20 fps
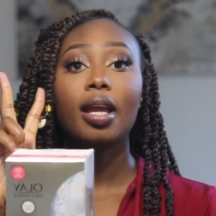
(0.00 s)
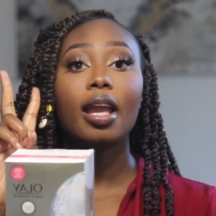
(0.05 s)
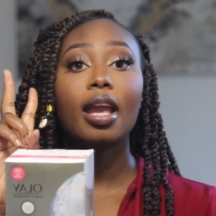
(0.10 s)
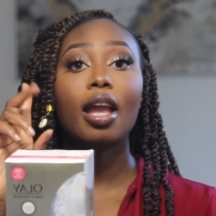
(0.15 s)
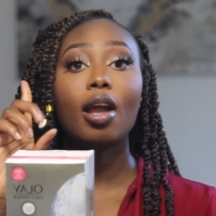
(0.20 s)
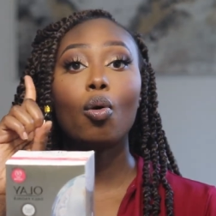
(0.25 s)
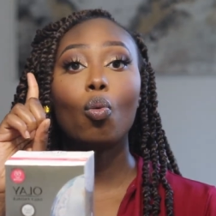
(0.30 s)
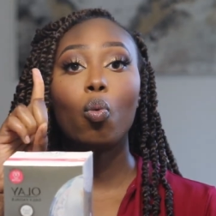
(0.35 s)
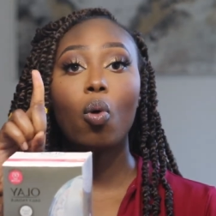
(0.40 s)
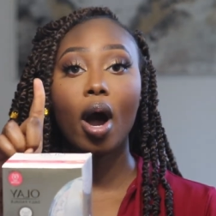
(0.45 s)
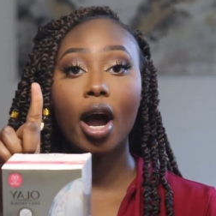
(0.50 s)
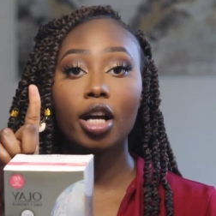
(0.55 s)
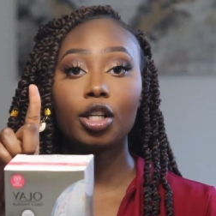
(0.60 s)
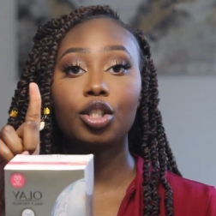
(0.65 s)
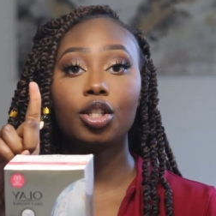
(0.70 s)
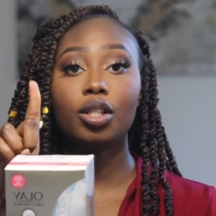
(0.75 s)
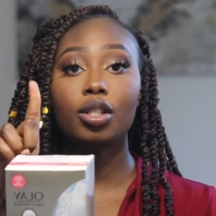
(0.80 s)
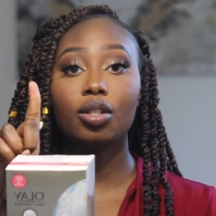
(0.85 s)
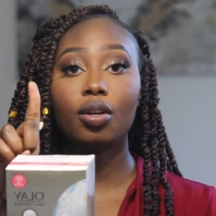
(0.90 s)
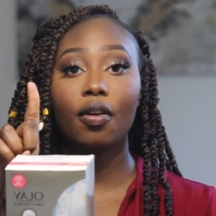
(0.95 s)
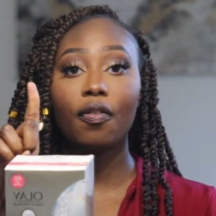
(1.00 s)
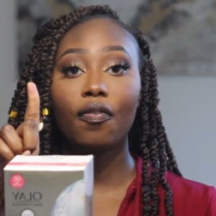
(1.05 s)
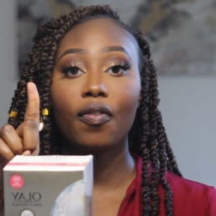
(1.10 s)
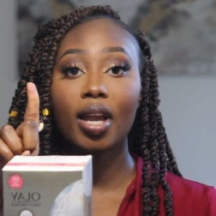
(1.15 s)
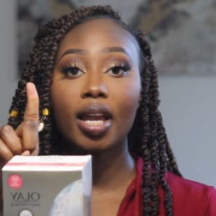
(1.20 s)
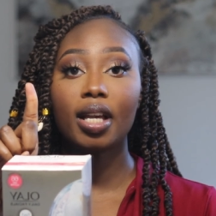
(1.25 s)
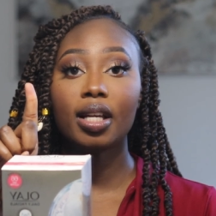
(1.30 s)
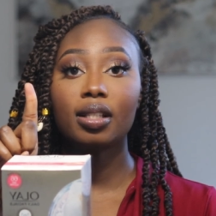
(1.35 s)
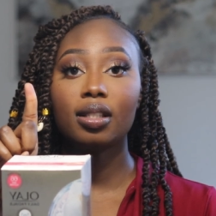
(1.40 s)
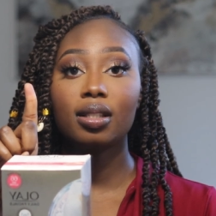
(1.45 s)
It washes your
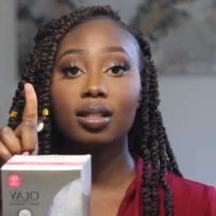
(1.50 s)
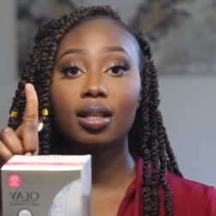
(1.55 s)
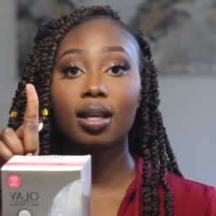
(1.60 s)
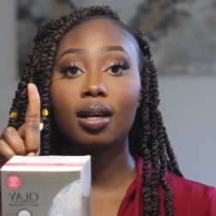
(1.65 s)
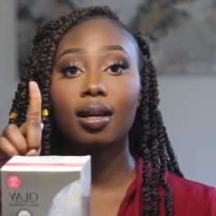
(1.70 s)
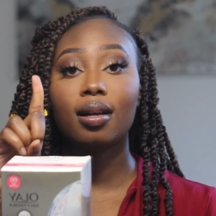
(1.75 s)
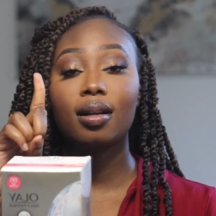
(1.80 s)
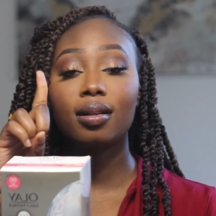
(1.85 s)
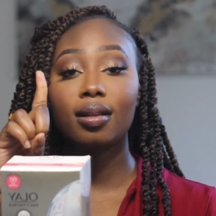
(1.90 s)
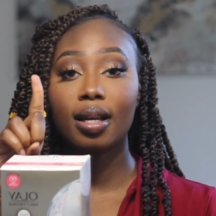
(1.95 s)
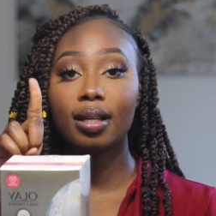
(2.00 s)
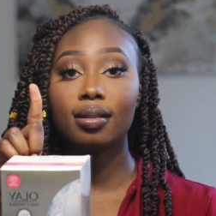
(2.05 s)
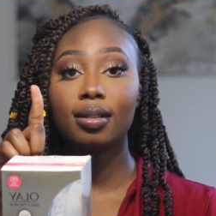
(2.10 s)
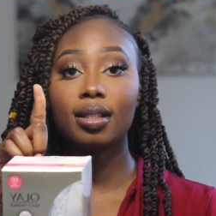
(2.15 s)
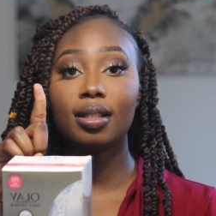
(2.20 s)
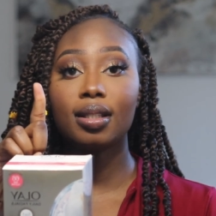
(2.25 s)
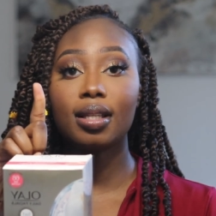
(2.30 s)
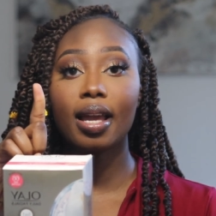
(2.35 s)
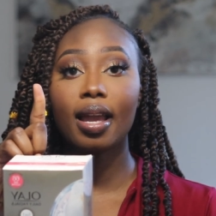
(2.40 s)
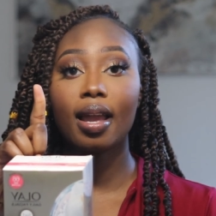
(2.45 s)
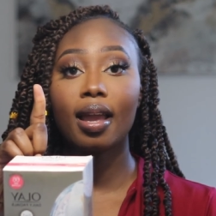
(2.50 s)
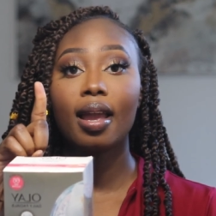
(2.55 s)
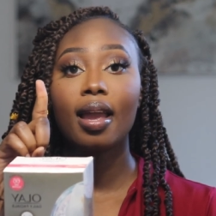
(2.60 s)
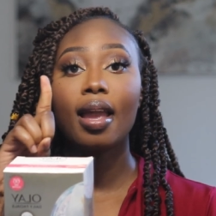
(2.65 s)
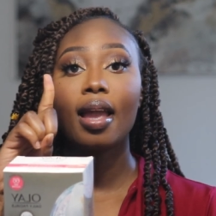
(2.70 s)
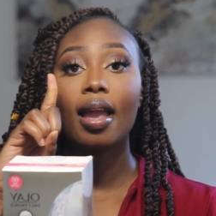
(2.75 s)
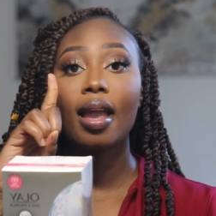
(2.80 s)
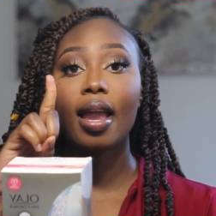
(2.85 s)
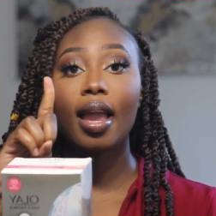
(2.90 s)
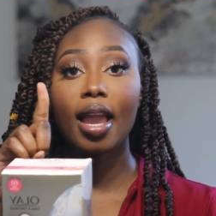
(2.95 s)
face, cleanses it,
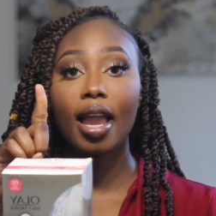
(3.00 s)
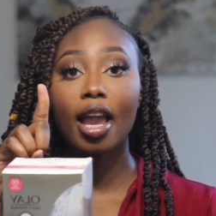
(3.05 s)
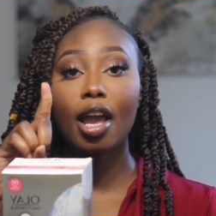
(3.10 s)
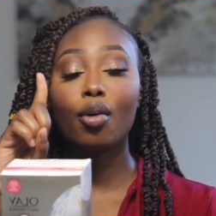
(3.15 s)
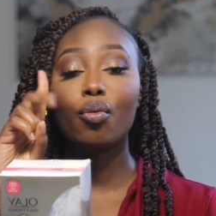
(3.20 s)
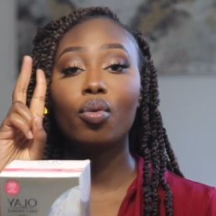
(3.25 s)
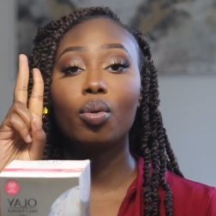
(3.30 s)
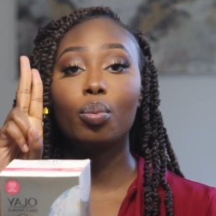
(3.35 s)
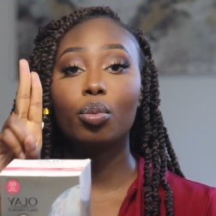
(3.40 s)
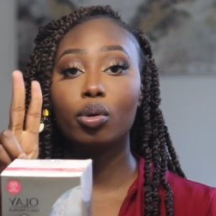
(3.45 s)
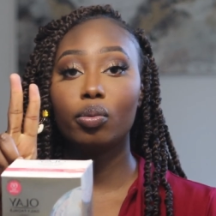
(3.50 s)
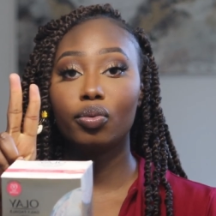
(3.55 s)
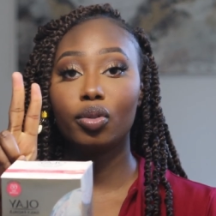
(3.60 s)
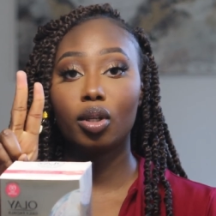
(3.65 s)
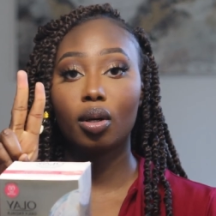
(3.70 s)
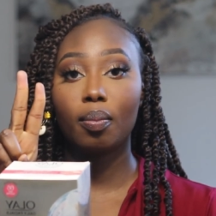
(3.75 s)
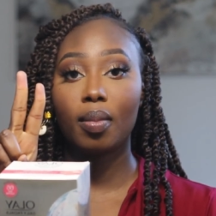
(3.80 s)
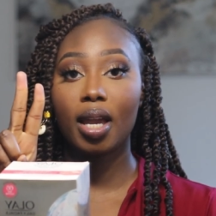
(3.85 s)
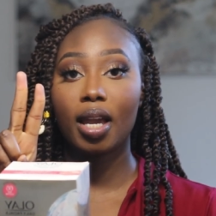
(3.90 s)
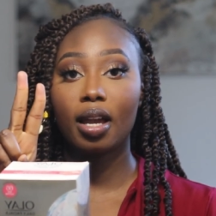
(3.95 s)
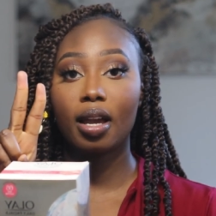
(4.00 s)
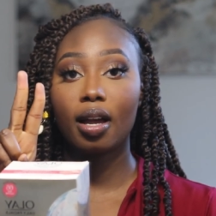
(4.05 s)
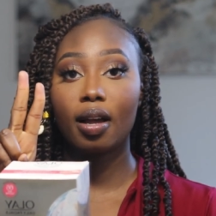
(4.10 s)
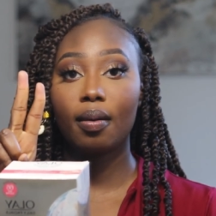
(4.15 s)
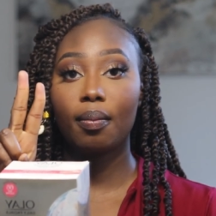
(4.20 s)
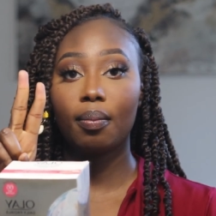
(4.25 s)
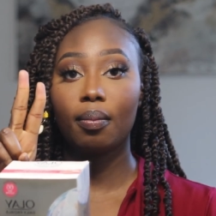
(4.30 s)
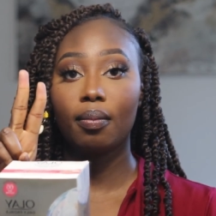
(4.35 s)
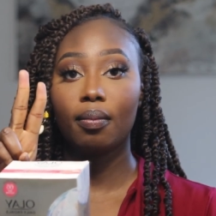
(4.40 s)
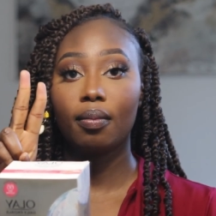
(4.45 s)
and removes your
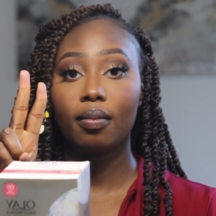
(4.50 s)
makeup.